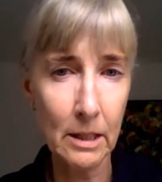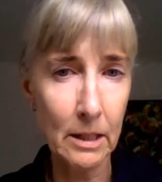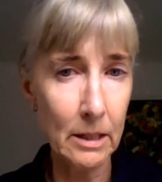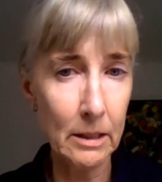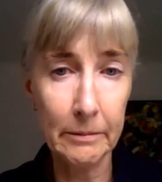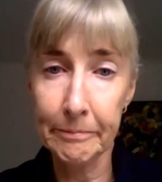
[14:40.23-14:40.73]

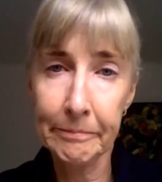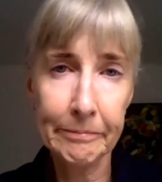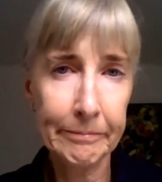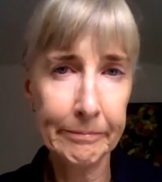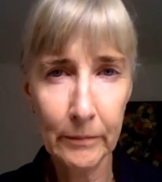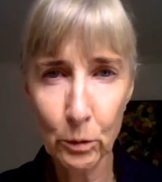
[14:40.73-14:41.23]
and
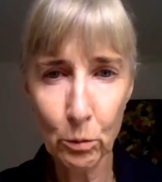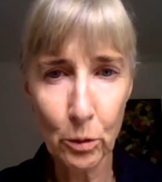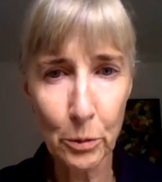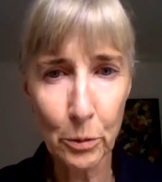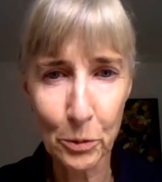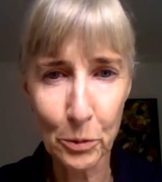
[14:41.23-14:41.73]
who
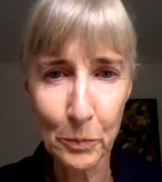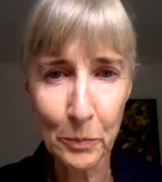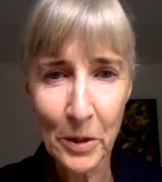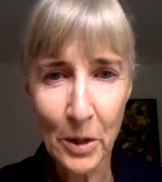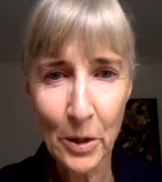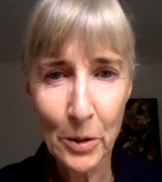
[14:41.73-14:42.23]
knows.
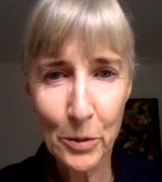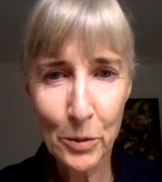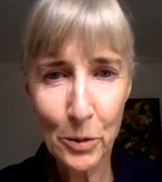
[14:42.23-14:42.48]
So